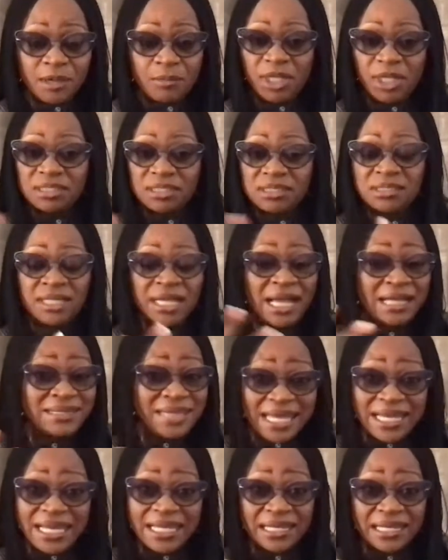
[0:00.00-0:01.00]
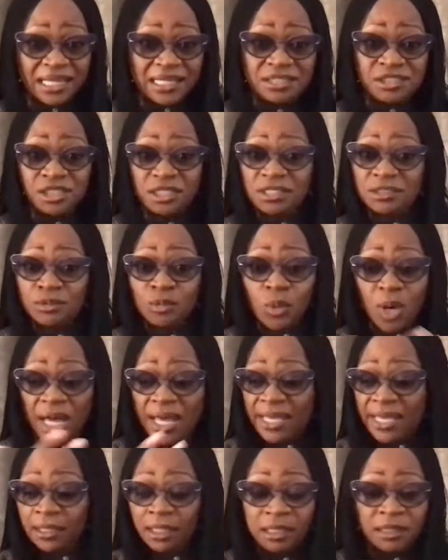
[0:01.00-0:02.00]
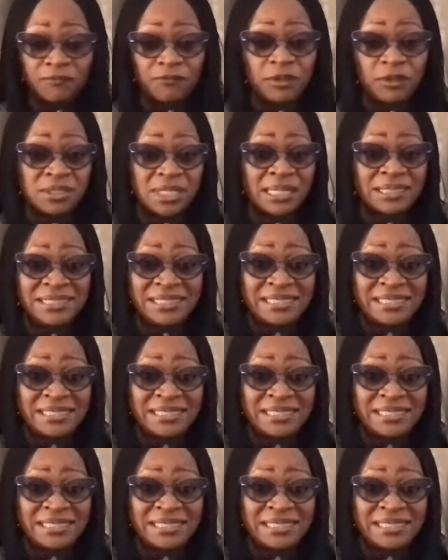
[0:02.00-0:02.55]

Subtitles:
Because that analogy is why a lot of us are